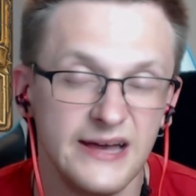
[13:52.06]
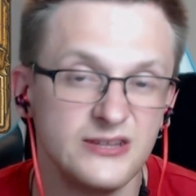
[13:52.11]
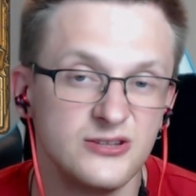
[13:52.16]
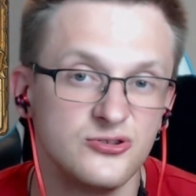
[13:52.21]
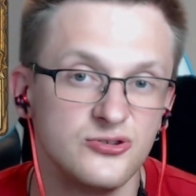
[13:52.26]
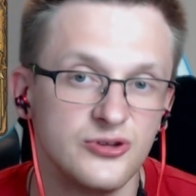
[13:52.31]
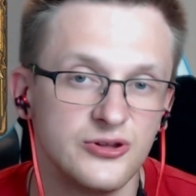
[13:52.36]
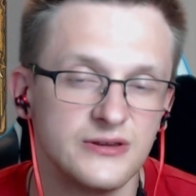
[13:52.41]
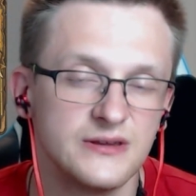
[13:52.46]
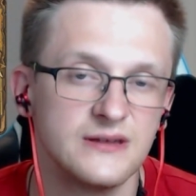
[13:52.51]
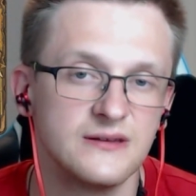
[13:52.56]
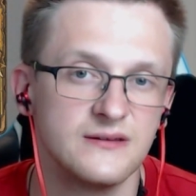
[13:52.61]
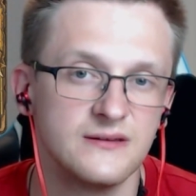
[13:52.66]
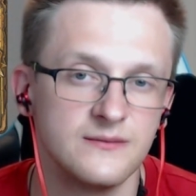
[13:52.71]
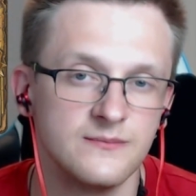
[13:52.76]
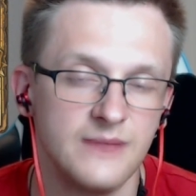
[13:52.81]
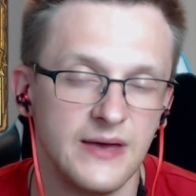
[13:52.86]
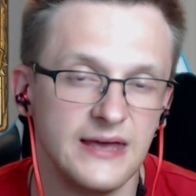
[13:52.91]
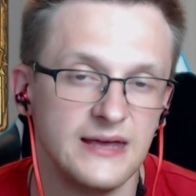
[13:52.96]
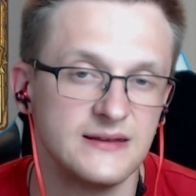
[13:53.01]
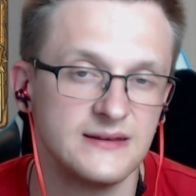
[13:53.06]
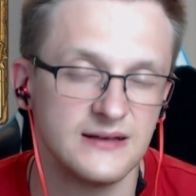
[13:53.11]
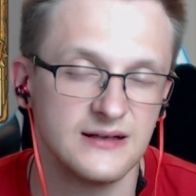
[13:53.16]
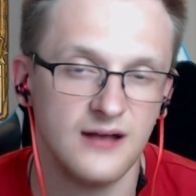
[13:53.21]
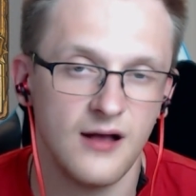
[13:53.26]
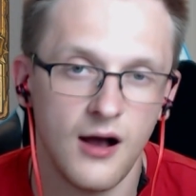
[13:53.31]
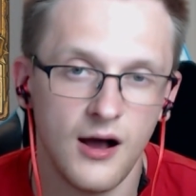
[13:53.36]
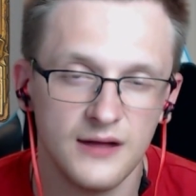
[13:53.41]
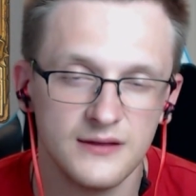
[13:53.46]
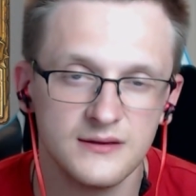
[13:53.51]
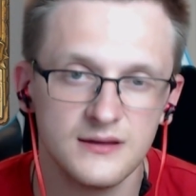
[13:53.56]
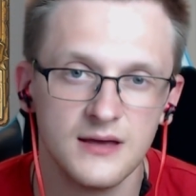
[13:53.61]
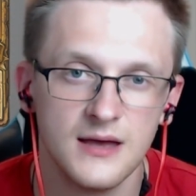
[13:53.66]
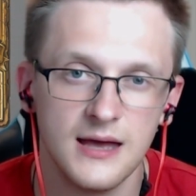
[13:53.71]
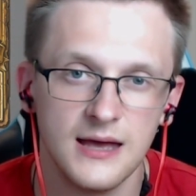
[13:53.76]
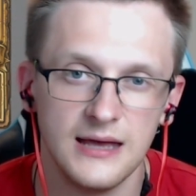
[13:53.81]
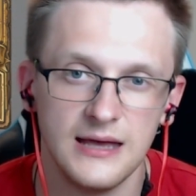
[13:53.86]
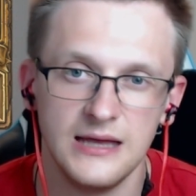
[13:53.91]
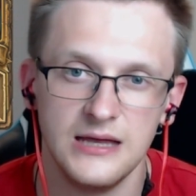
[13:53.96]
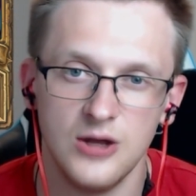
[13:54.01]
not make the cut
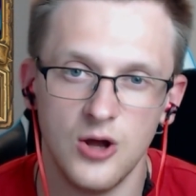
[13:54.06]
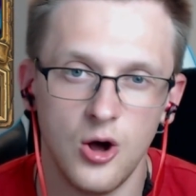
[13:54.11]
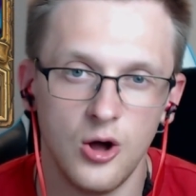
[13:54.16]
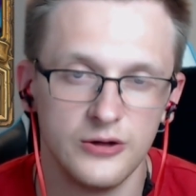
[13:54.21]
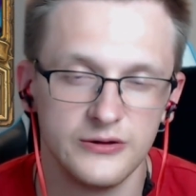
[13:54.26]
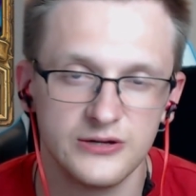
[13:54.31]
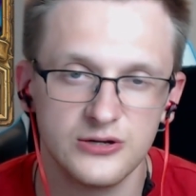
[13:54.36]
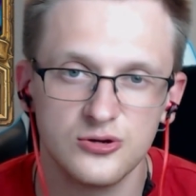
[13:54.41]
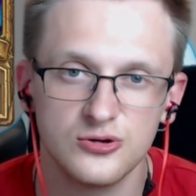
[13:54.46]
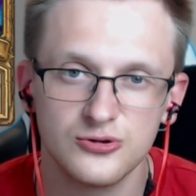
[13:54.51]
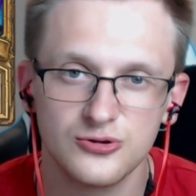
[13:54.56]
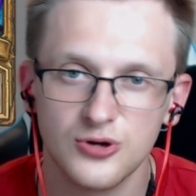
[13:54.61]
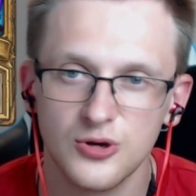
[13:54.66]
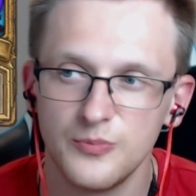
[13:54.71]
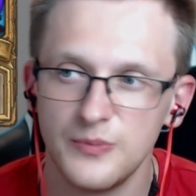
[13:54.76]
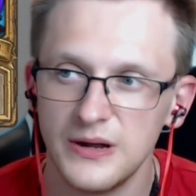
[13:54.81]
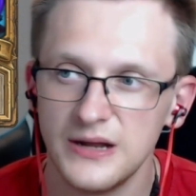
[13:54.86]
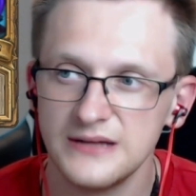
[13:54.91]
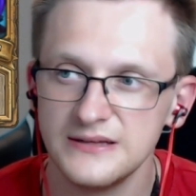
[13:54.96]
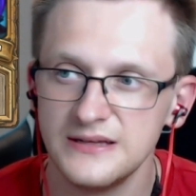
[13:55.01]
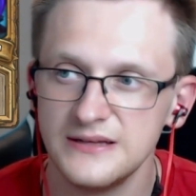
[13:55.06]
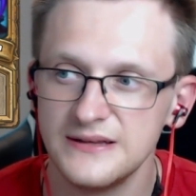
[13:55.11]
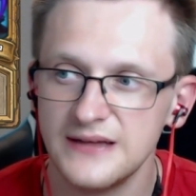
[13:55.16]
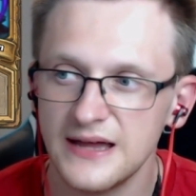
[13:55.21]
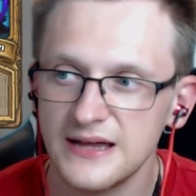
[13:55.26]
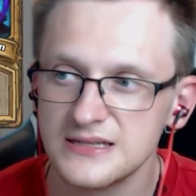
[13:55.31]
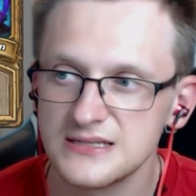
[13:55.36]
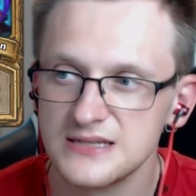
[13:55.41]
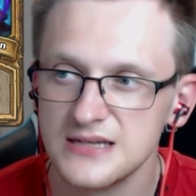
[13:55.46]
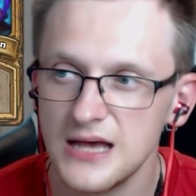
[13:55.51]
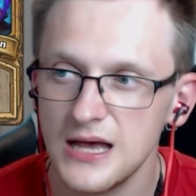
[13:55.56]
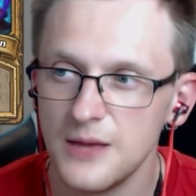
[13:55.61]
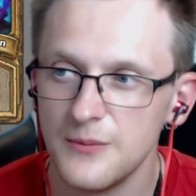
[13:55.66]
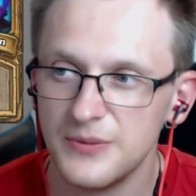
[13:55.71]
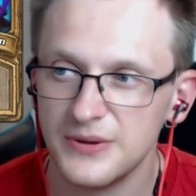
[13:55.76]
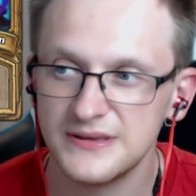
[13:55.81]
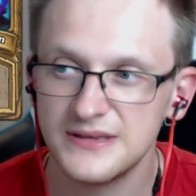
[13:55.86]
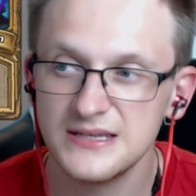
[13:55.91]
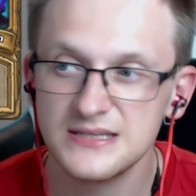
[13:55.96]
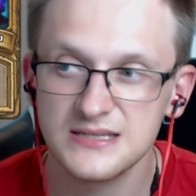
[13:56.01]
in all the Control Paladin decks,
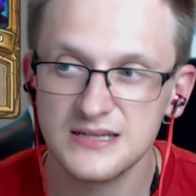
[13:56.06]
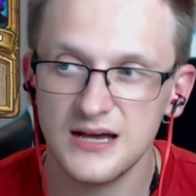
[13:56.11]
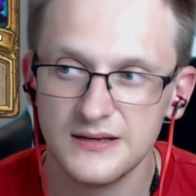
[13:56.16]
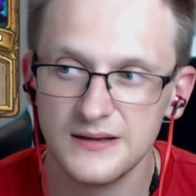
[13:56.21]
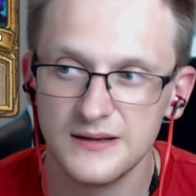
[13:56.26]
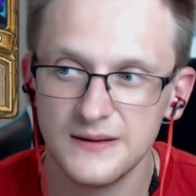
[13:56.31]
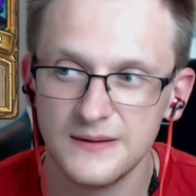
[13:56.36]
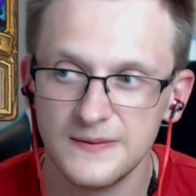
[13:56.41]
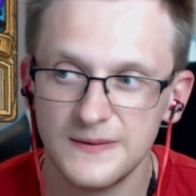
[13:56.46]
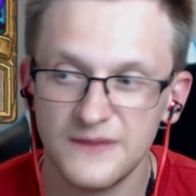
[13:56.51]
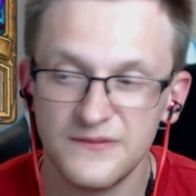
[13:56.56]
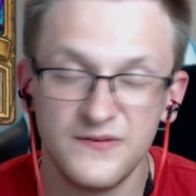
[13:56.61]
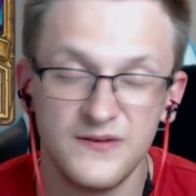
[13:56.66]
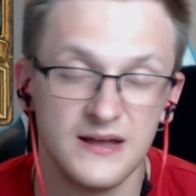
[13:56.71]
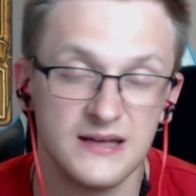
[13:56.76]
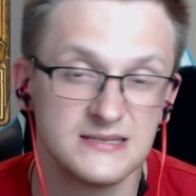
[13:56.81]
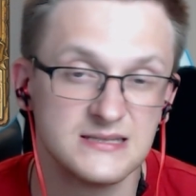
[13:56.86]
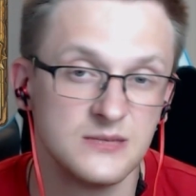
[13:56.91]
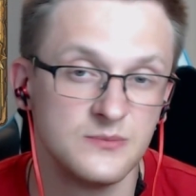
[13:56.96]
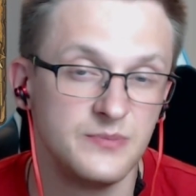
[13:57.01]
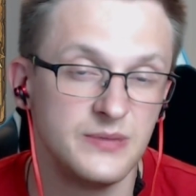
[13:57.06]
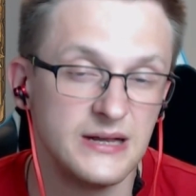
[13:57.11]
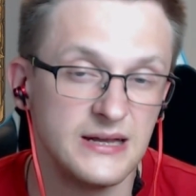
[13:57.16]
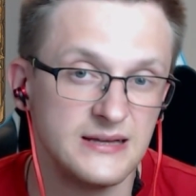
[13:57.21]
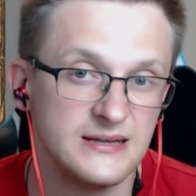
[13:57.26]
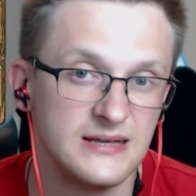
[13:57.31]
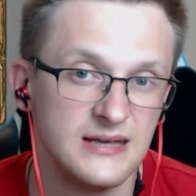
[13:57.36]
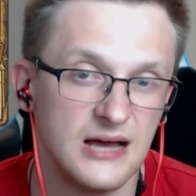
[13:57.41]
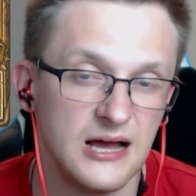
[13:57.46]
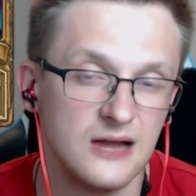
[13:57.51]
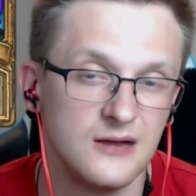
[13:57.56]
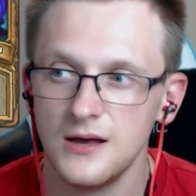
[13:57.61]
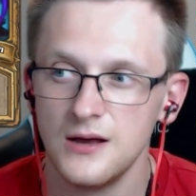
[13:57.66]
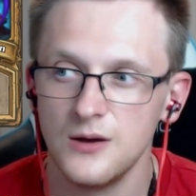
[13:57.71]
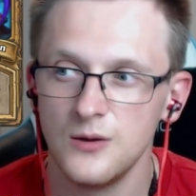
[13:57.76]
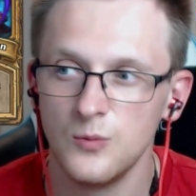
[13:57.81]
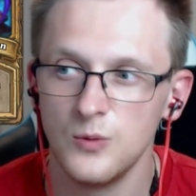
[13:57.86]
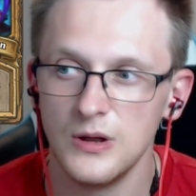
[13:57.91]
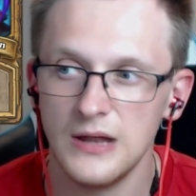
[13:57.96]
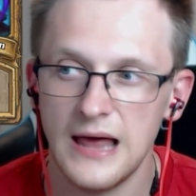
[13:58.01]
but this card, the flexibility alone
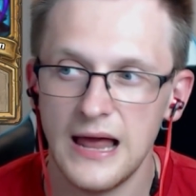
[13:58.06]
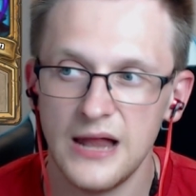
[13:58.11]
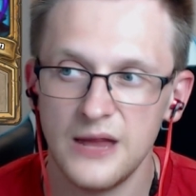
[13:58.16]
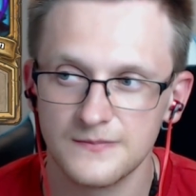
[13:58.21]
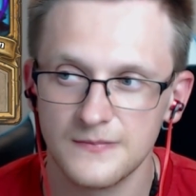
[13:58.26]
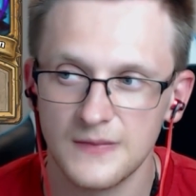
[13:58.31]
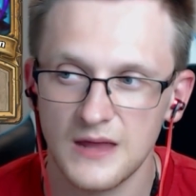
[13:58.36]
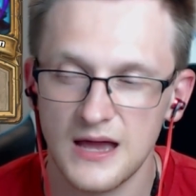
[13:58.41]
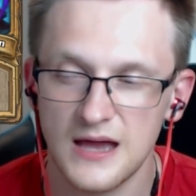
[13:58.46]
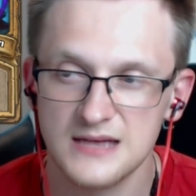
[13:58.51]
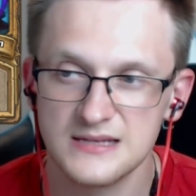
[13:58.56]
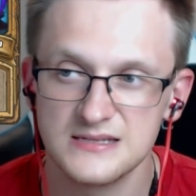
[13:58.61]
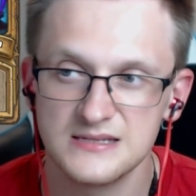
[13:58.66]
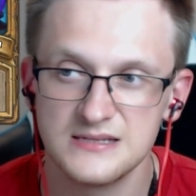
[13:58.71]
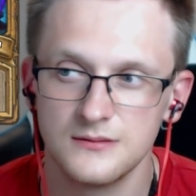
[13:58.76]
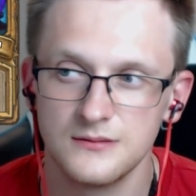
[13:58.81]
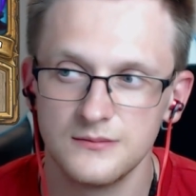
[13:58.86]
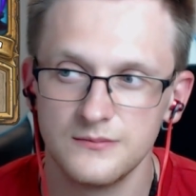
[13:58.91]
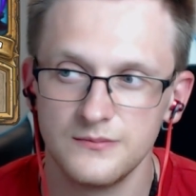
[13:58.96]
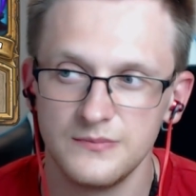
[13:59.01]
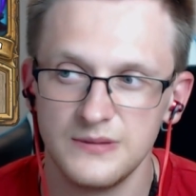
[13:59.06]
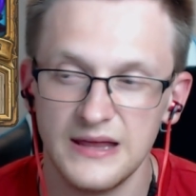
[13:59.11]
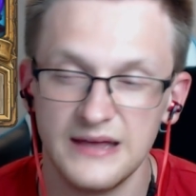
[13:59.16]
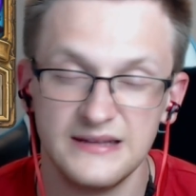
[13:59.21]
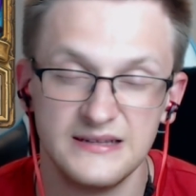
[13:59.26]
will help us play this